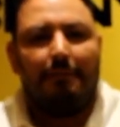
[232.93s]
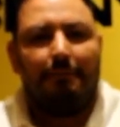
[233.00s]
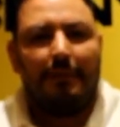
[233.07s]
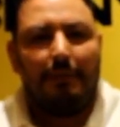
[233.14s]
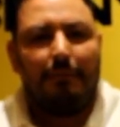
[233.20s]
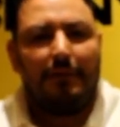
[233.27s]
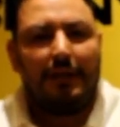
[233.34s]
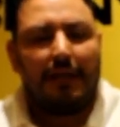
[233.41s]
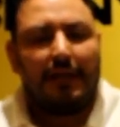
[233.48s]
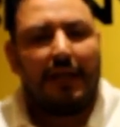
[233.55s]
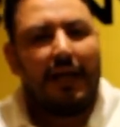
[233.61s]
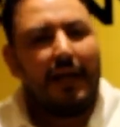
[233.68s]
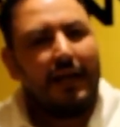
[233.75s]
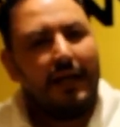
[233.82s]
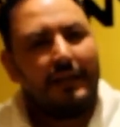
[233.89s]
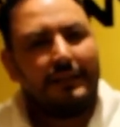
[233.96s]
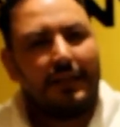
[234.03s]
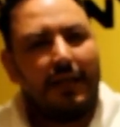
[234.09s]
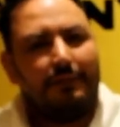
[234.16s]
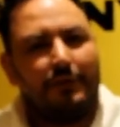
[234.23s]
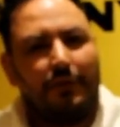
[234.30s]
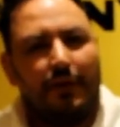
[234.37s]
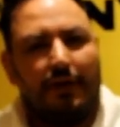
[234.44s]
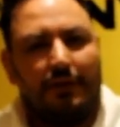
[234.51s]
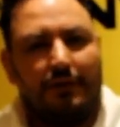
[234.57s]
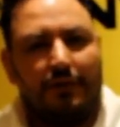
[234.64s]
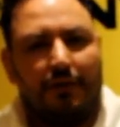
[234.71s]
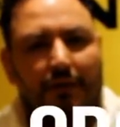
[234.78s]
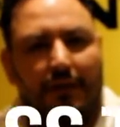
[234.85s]
People that has come to
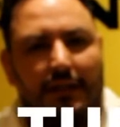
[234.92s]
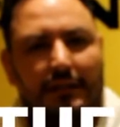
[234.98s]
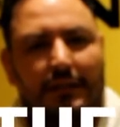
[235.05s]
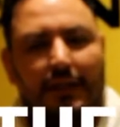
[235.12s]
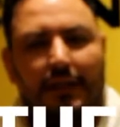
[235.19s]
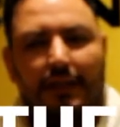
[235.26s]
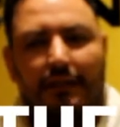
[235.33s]
Algodones,